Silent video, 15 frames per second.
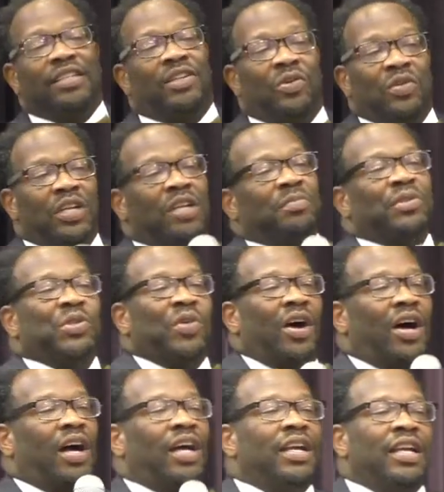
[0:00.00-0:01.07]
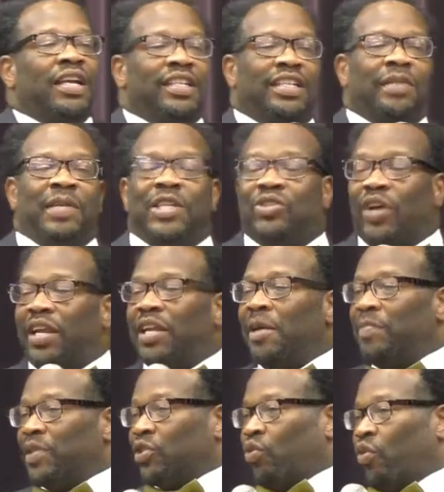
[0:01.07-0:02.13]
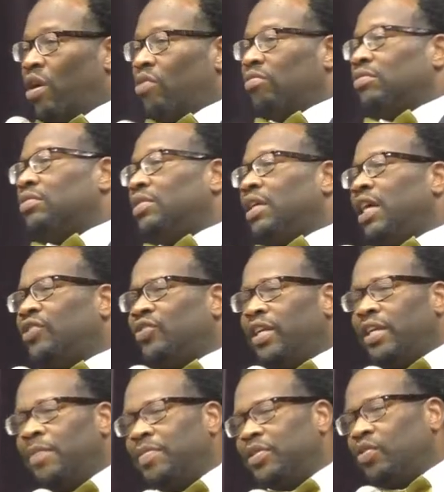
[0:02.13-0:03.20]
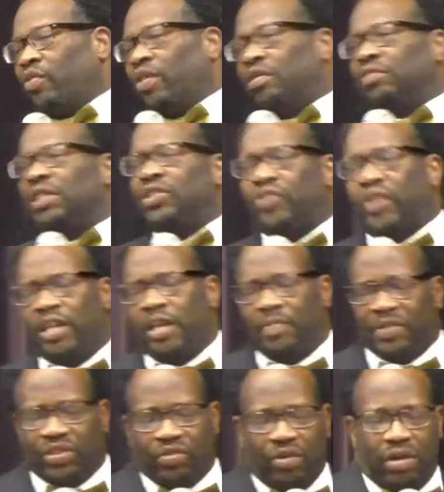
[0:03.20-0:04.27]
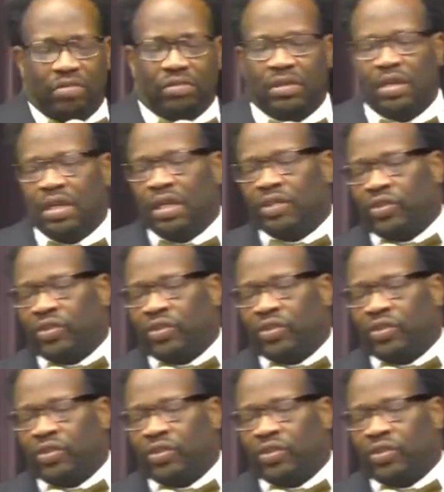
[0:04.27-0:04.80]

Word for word: Don't him too hard. Them, he trying to help us grow. God trying to help us grow. He trying to help us grow.